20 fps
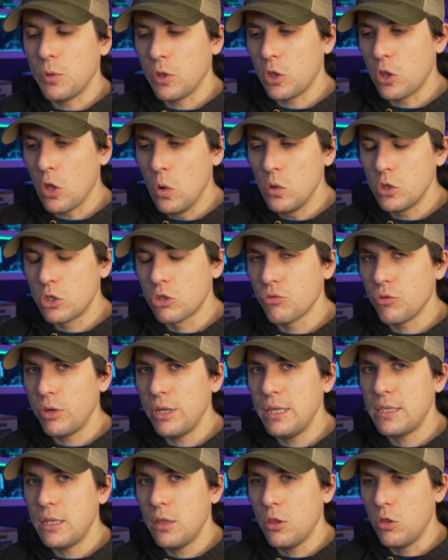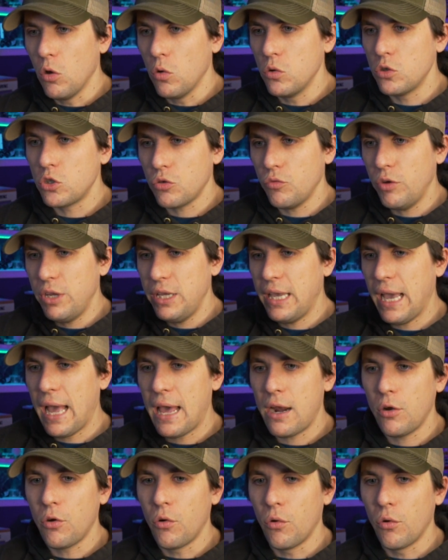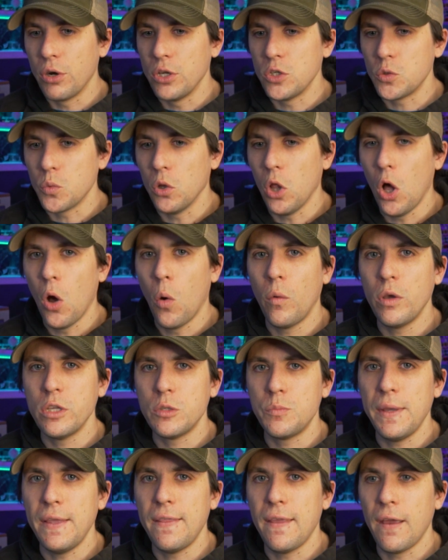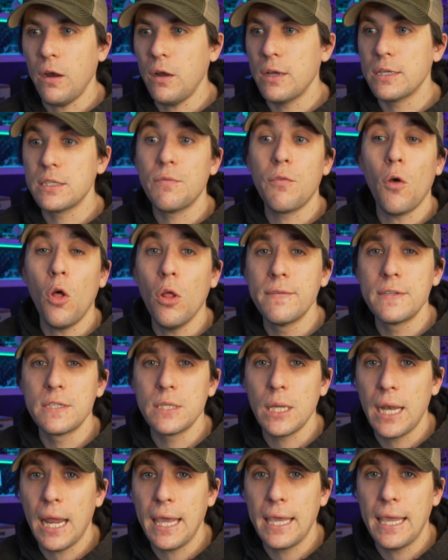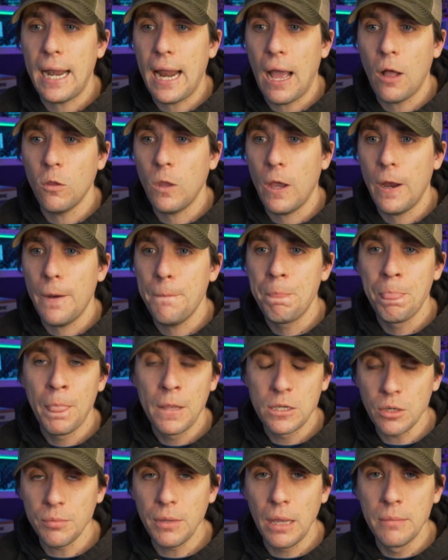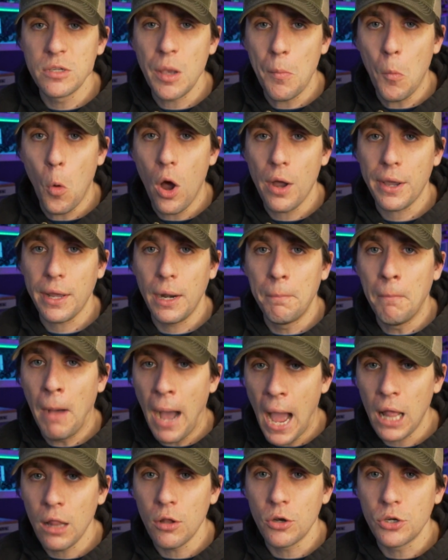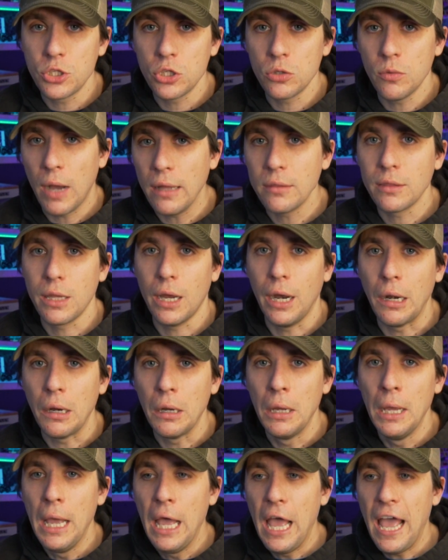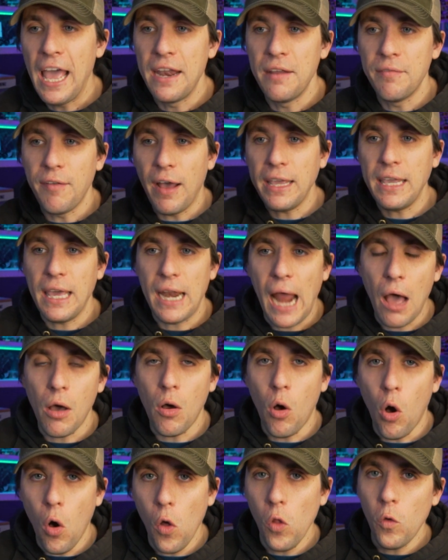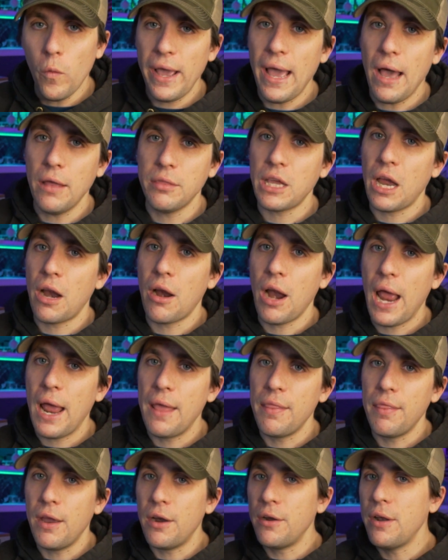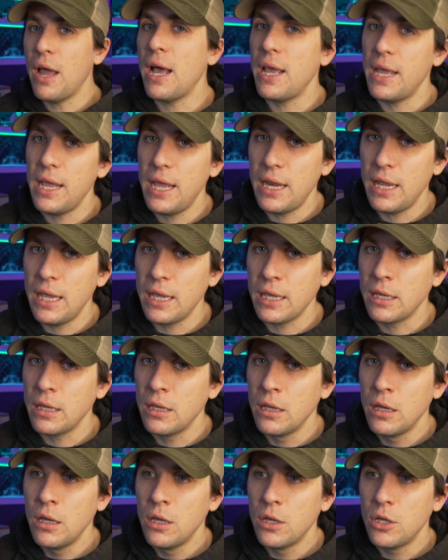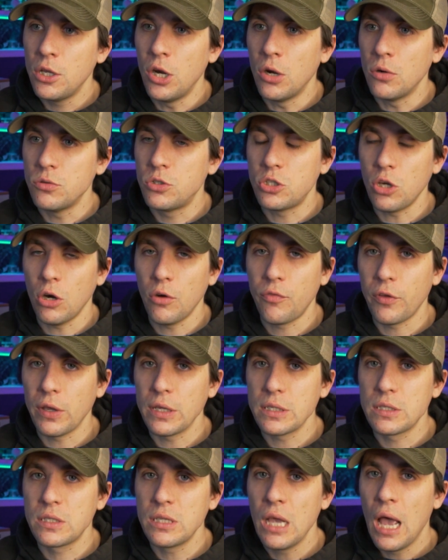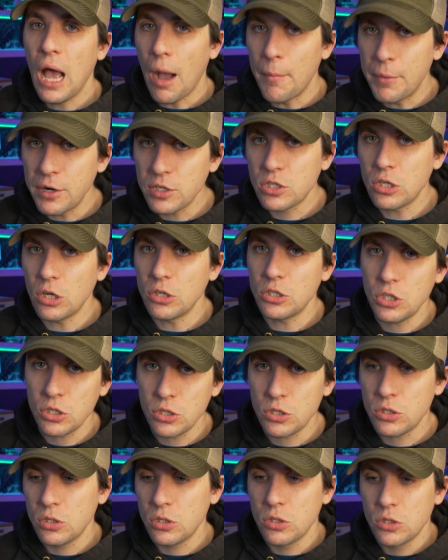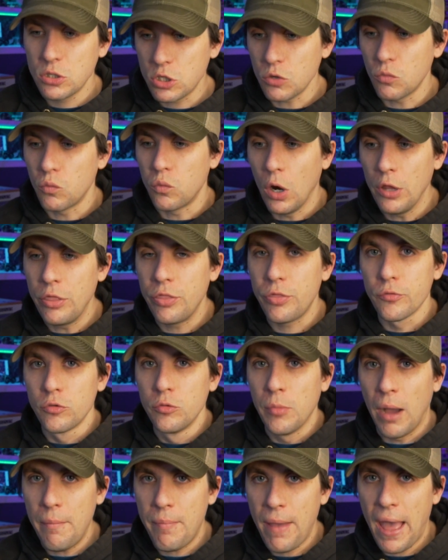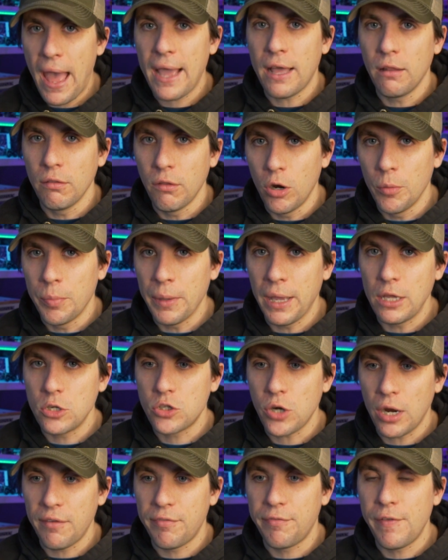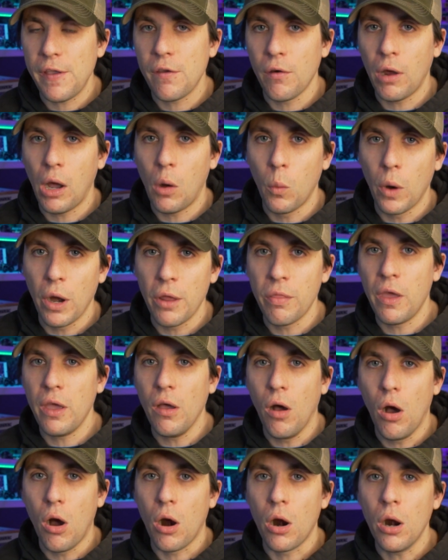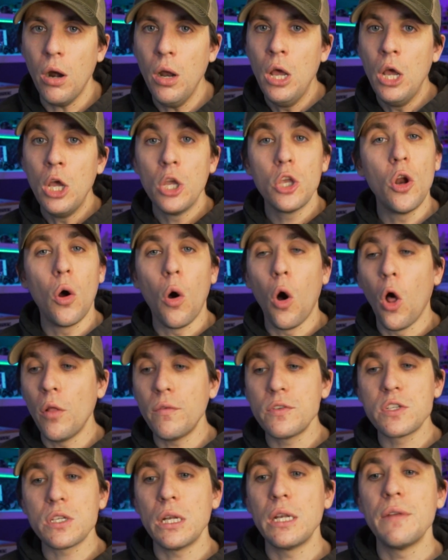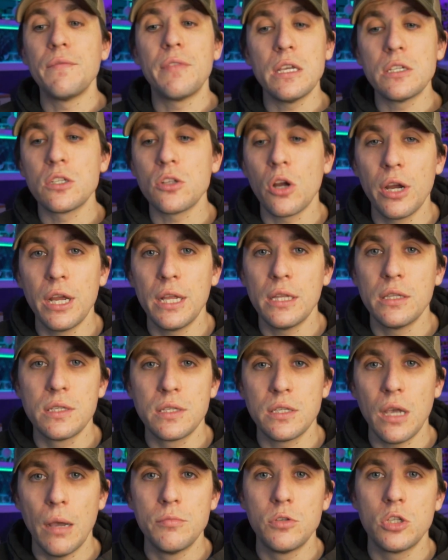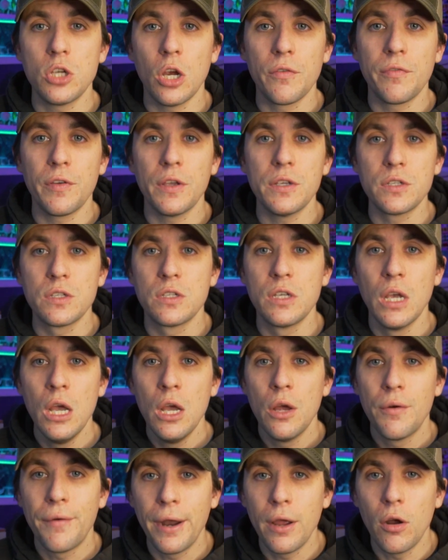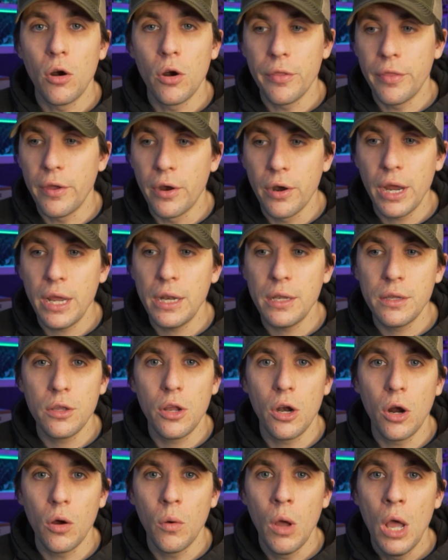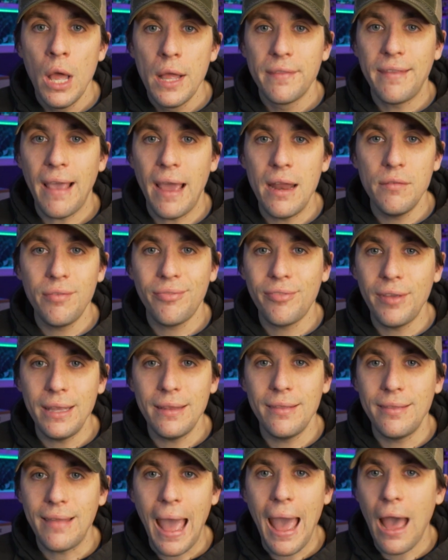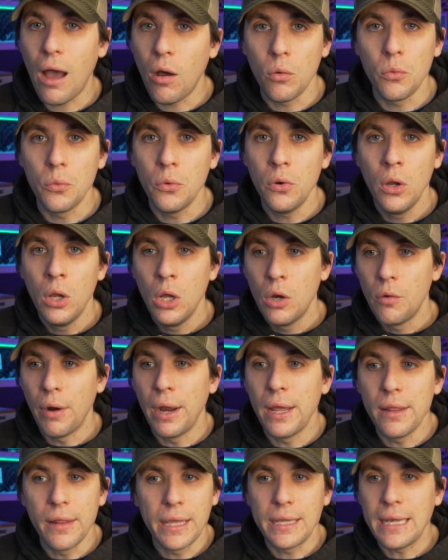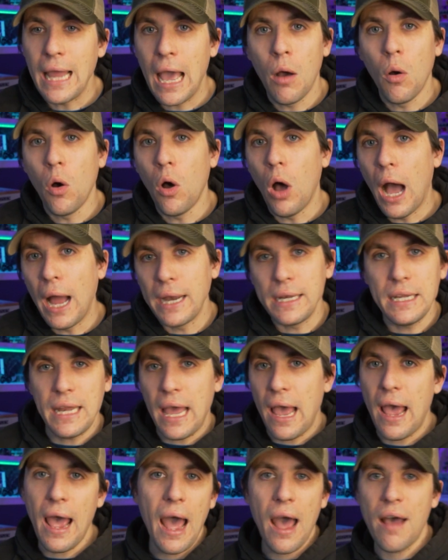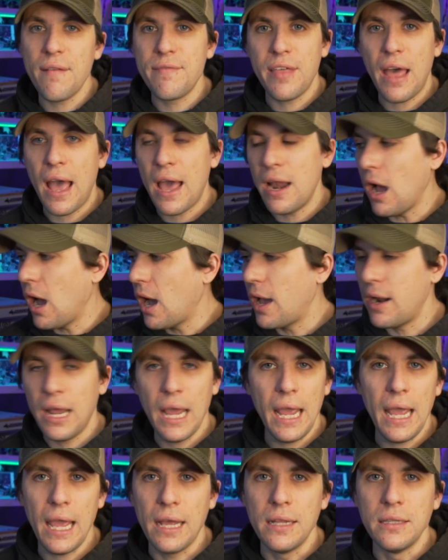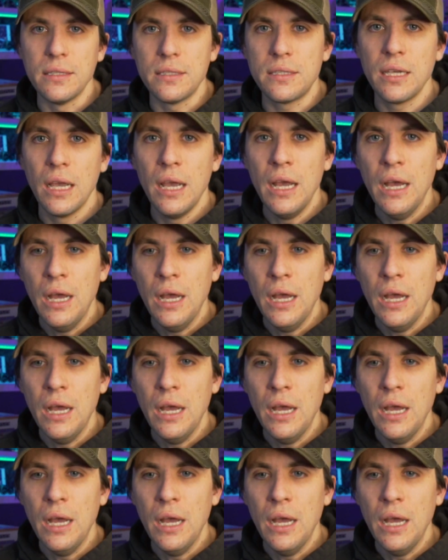But those three categories will always be there. Because if all of a sudden I get out there, sometimes I'm walking a mile or 2 out there. And if I get out all the way out there and they're not hitting, you know, surface, I'm gonna start to run through my bag a little bit and try to figure out where they are. You know, all of a sudden if they start hitting subsurface, right, or they're hitting, you know, 10 feet down, right, like now I need to have that on hand.